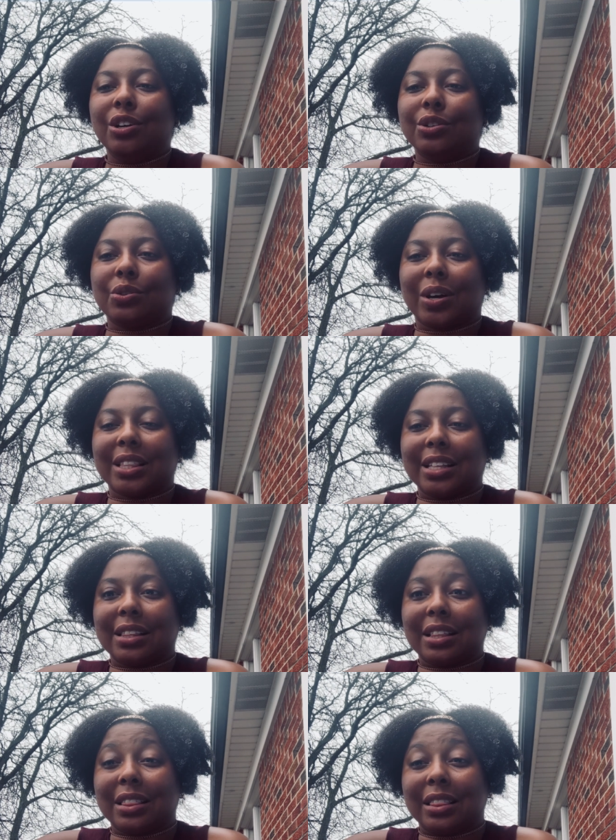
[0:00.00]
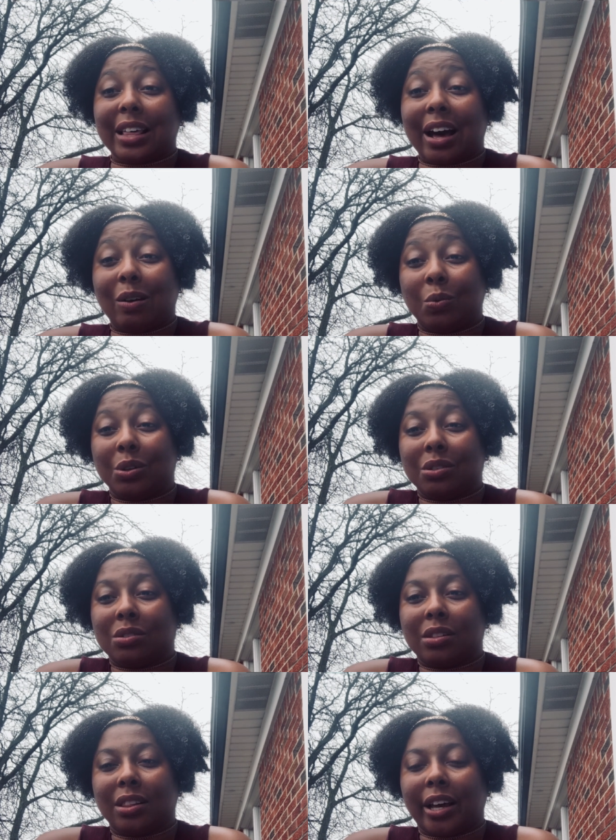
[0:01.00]
So I think that was
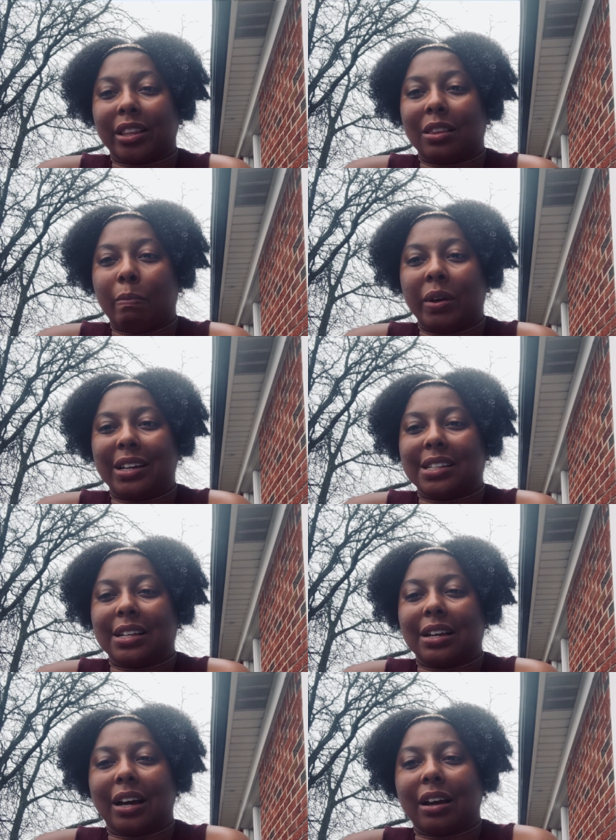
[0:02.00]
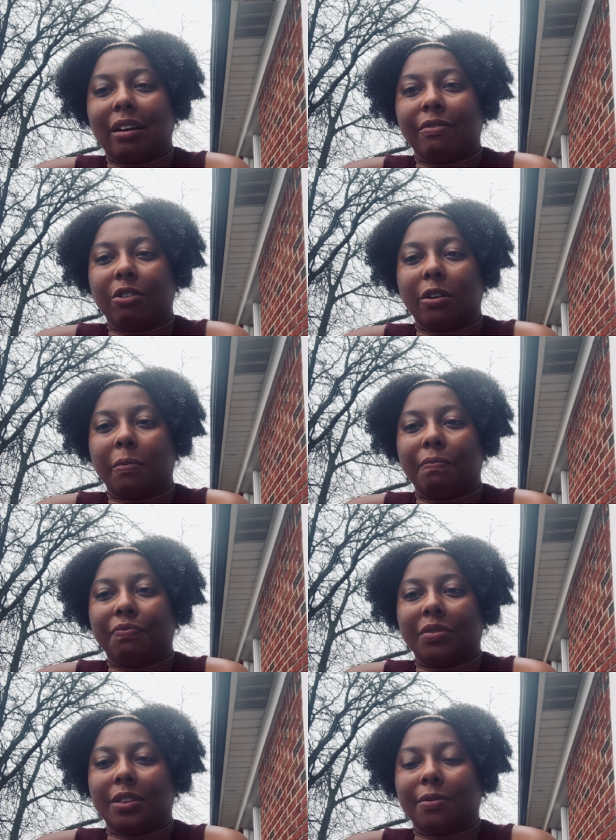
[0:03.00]
like the biggest thing I got from
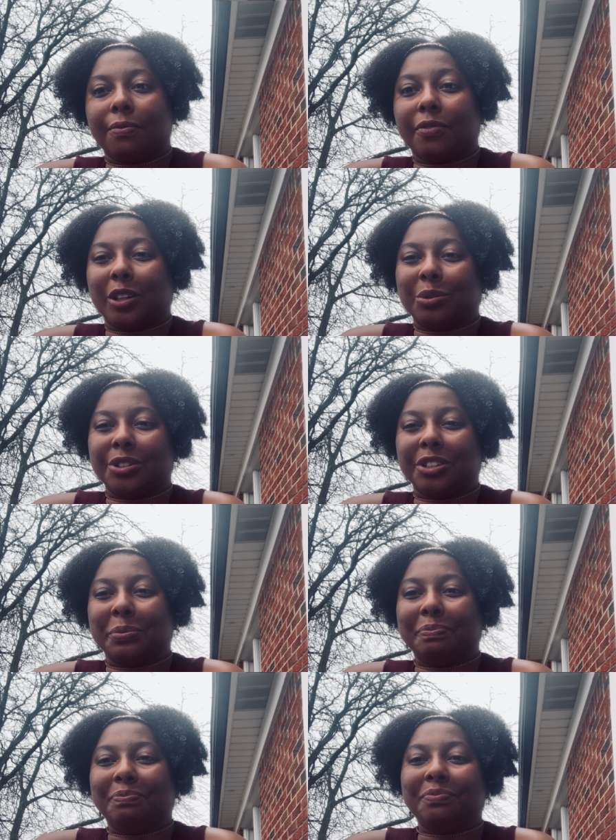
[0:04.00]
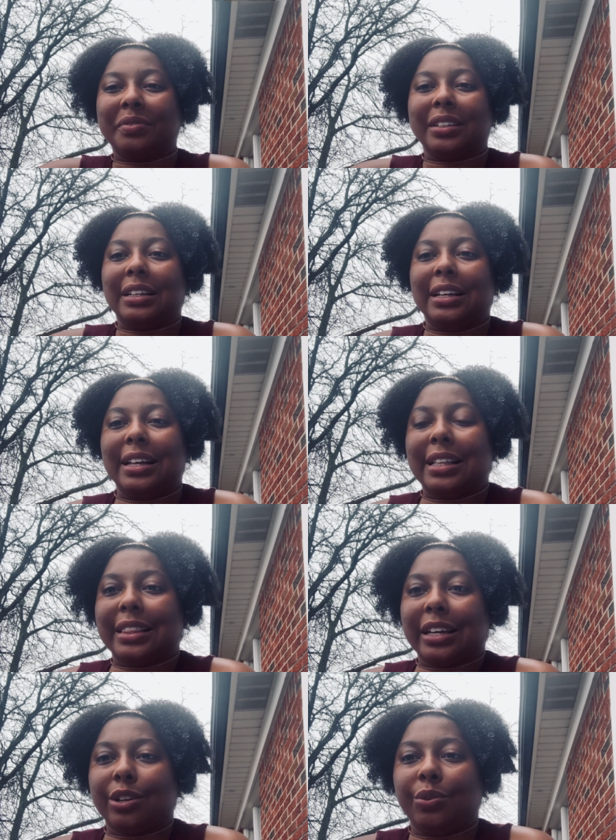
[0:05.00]
the fellowship.
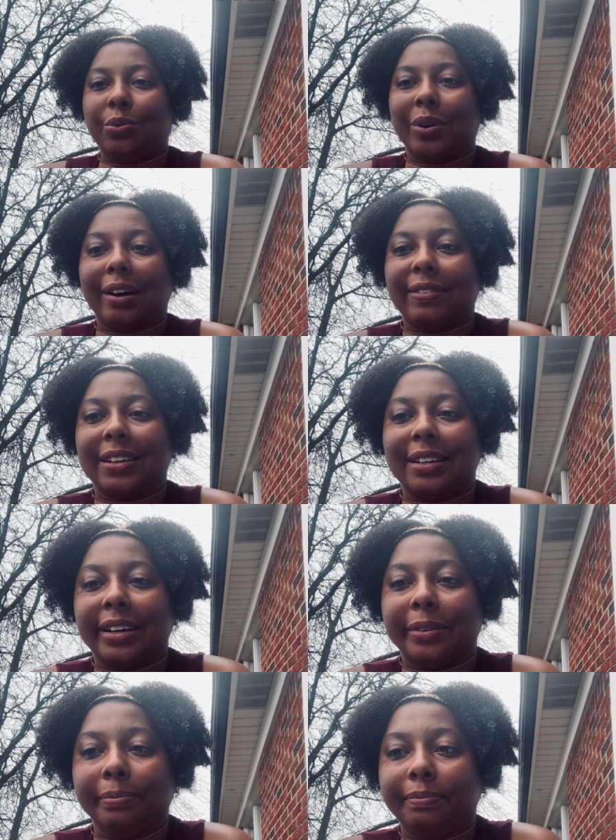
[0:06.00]
Thank you. Have a good day.